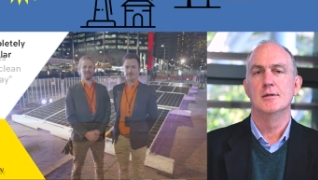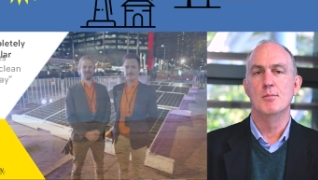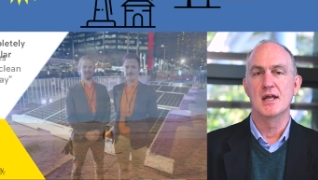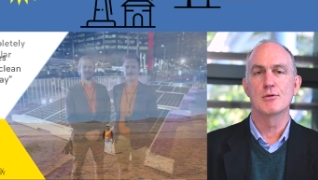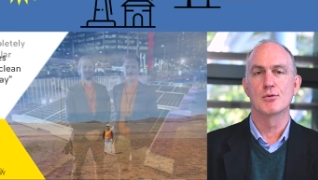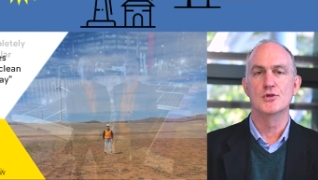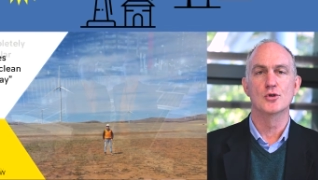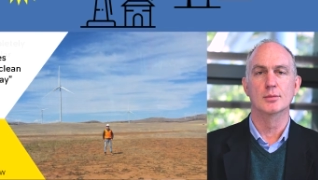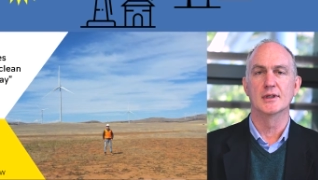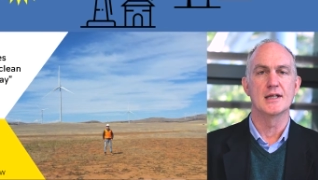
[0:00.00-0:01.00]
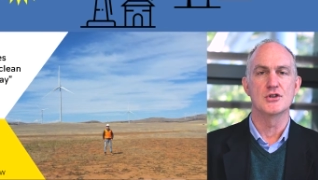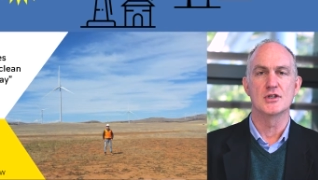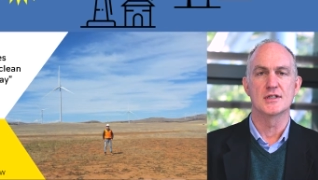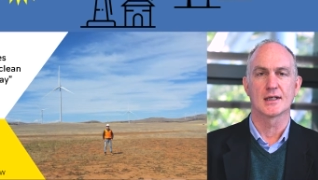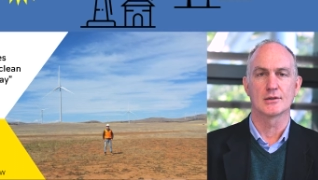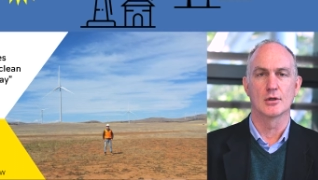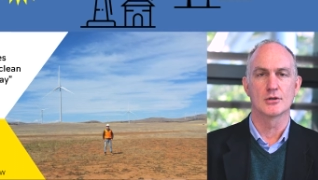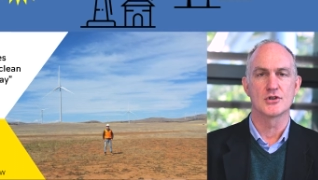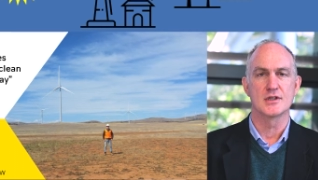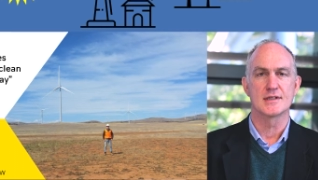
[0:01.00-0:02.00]
Many renewable energy
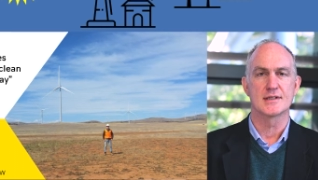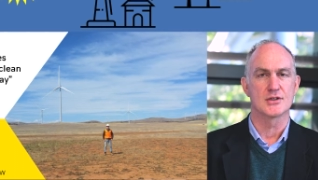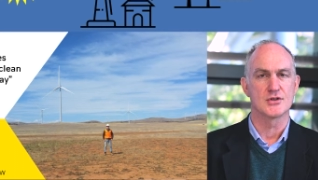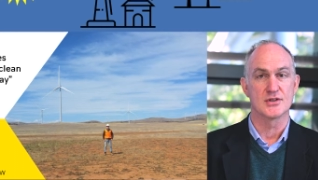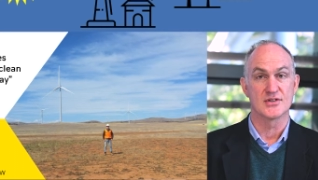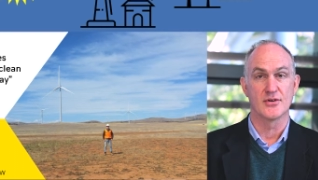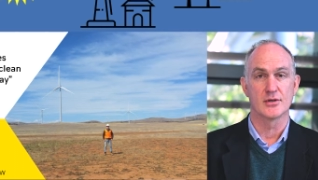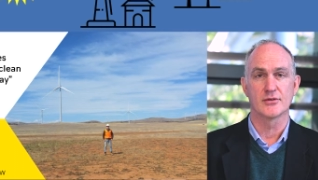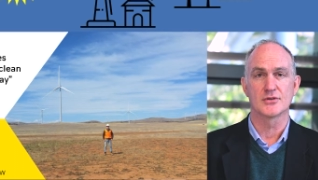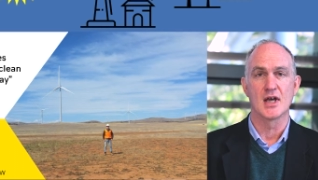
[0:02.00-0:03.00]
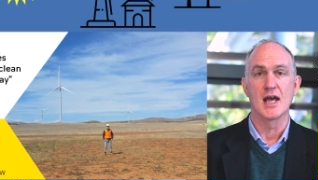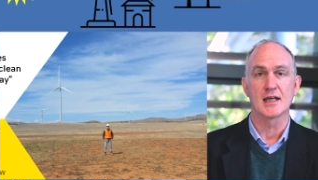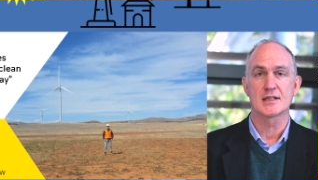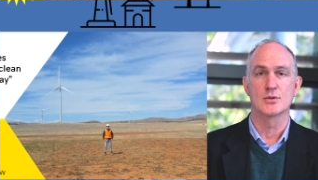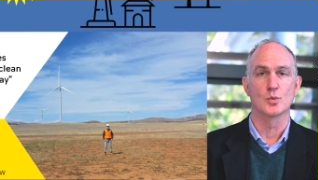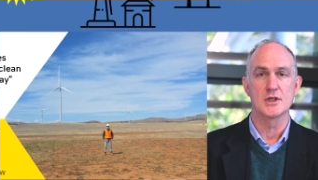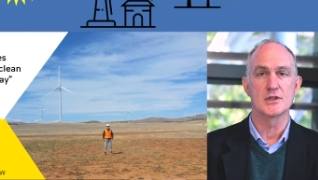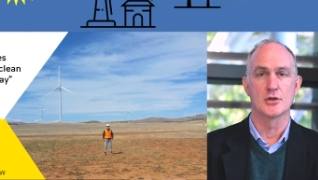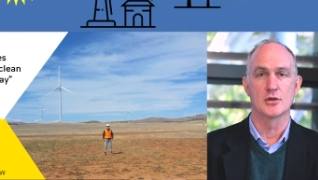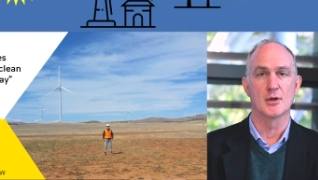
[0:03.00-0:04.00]
technologies such as photovoltaics and wind
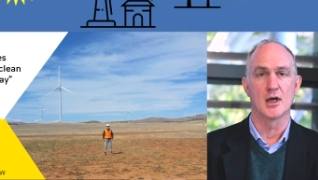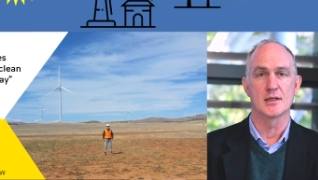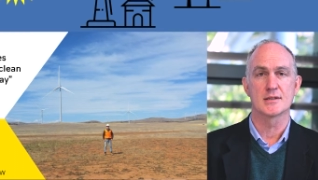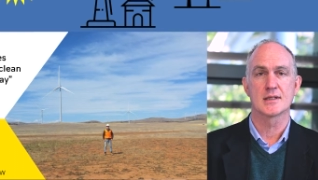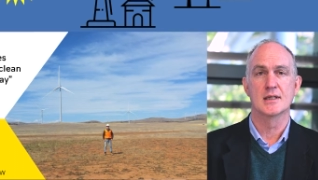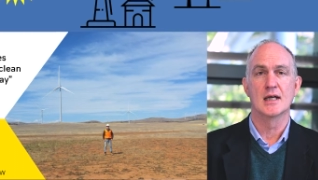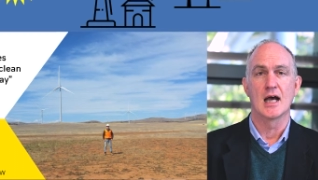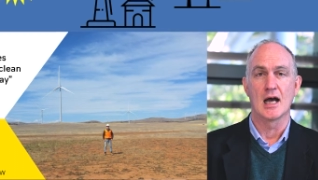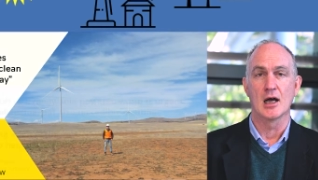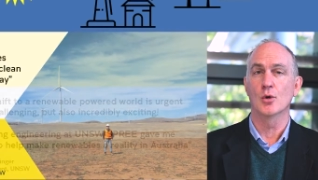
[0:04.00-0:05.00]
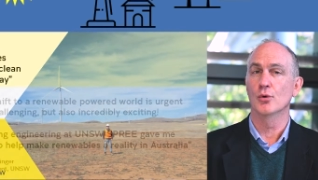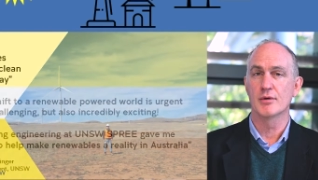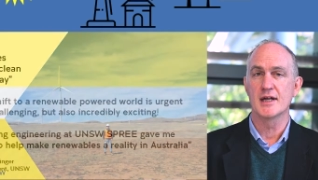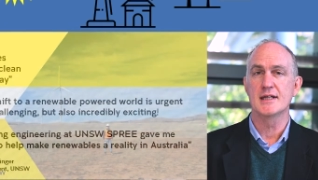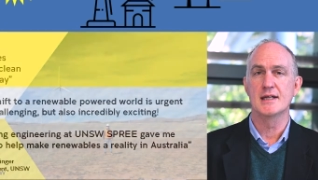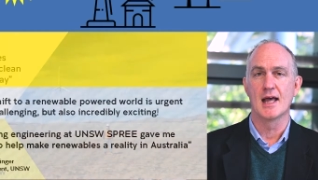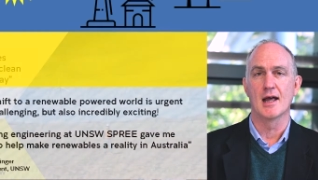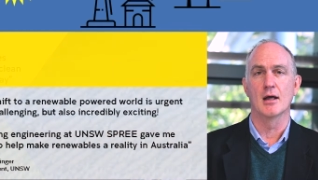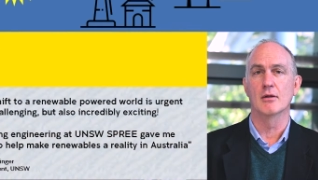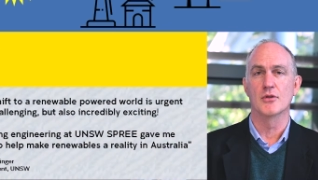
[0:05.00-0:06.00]
turbines are already
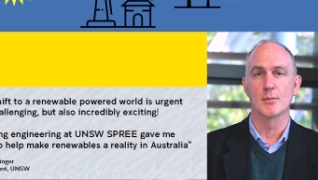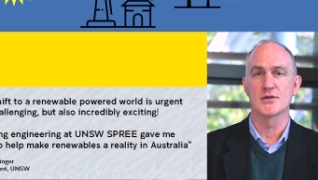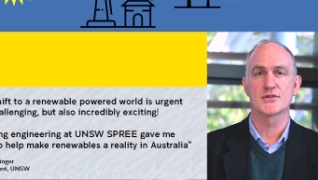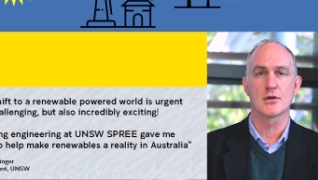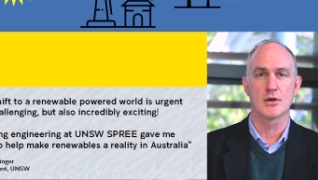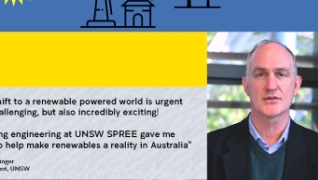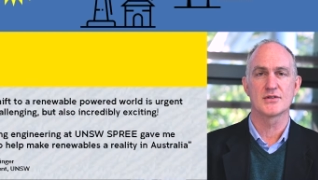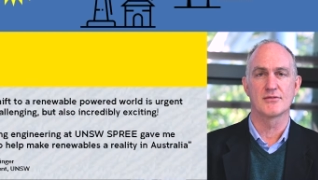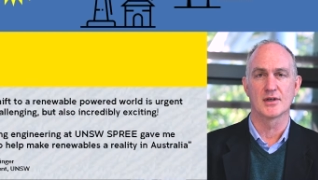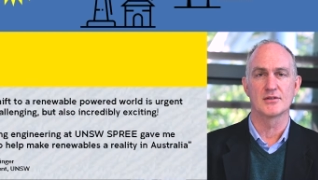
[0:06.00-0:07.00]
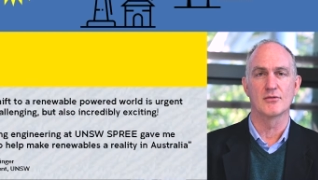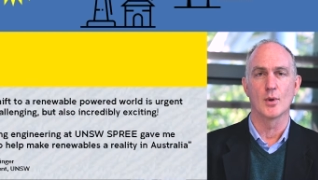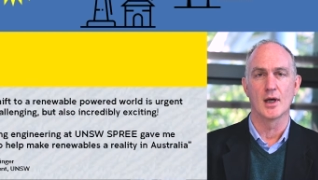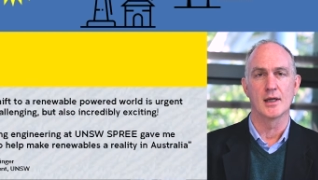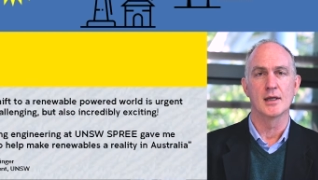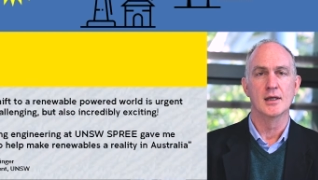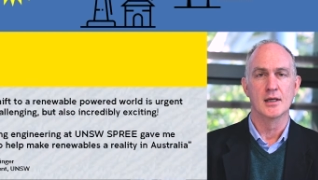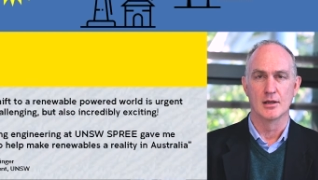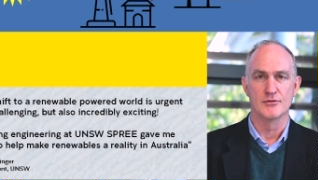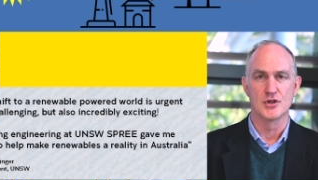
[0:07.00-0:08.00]
now the most cost-effective way
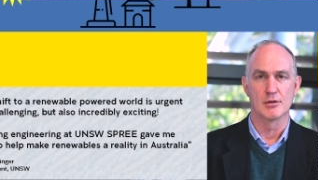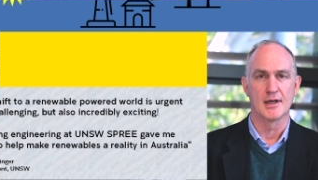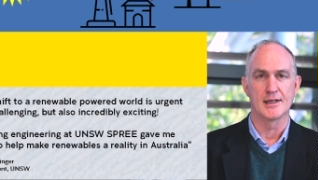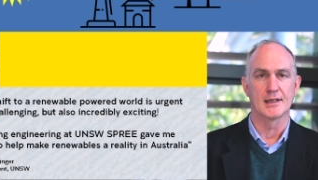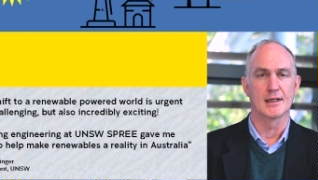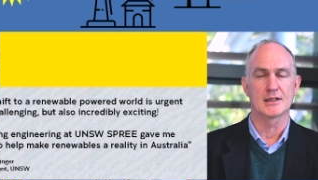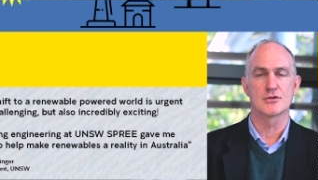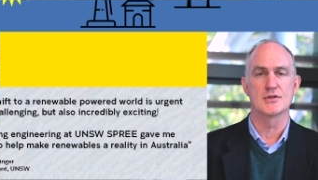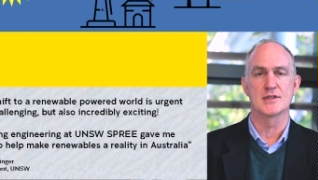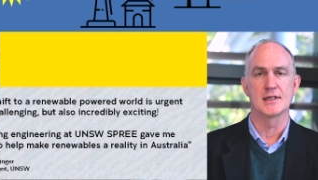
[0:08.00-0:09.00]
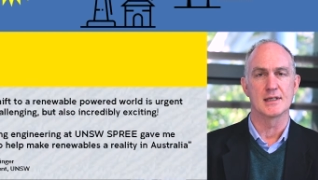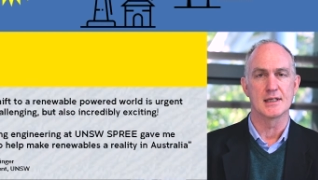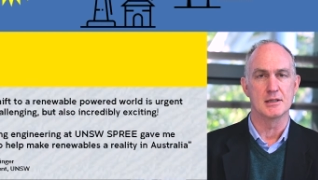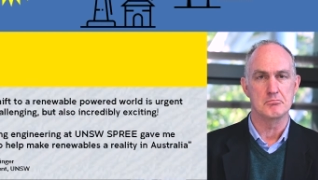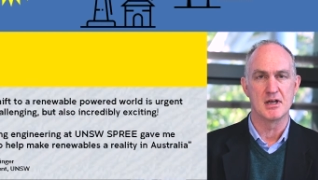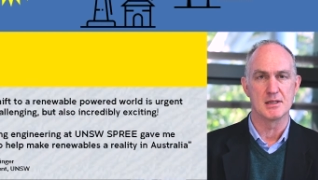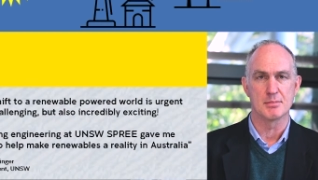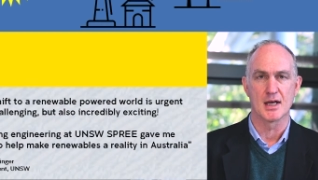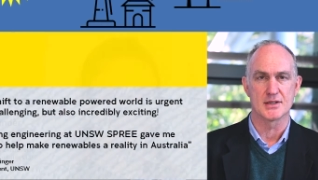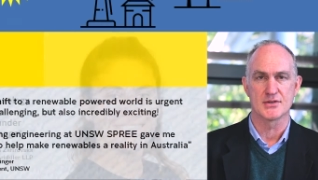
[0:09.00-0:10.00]
of generating electricity in many
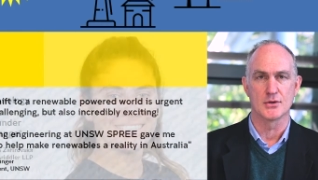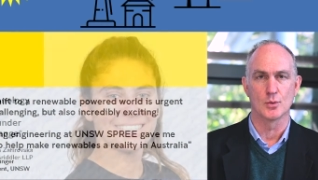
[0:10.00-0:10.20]
parts of the